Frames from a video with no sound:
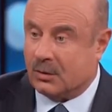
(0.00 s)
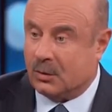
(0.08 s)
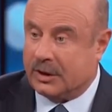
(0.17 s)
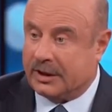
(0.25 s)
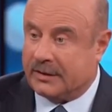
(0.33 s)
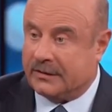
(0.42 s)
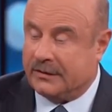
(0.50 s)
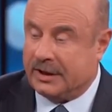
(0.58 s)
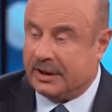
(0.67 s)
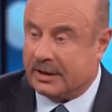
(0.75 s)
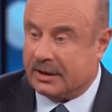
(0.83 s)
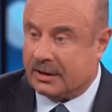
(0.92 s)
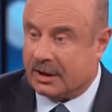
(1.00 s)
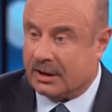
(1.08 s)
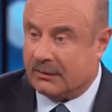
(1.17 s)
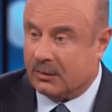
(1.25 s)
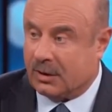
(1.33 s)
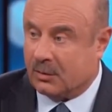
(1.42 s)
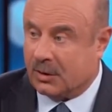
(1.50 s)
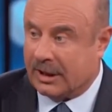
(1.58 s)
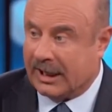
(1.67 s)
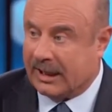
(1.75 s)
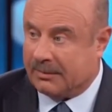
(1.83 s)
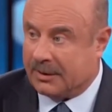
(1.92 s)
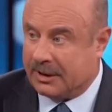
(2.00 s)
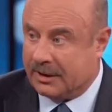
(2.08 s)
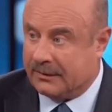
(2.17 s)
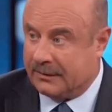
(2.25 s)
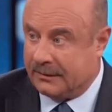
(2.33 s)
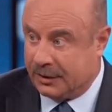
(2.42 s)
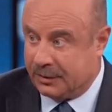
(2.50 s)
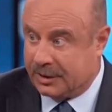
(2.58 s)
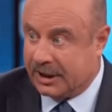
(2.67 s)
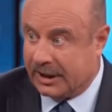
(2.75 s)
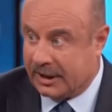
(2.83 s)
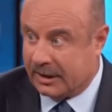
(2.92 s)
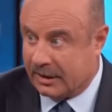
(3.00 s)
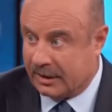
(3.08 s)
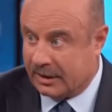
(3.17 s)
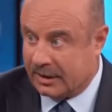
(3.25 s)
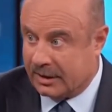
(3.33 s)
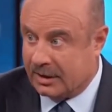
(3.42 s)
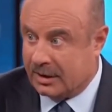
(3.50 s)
with the fear of what will happen if you tell.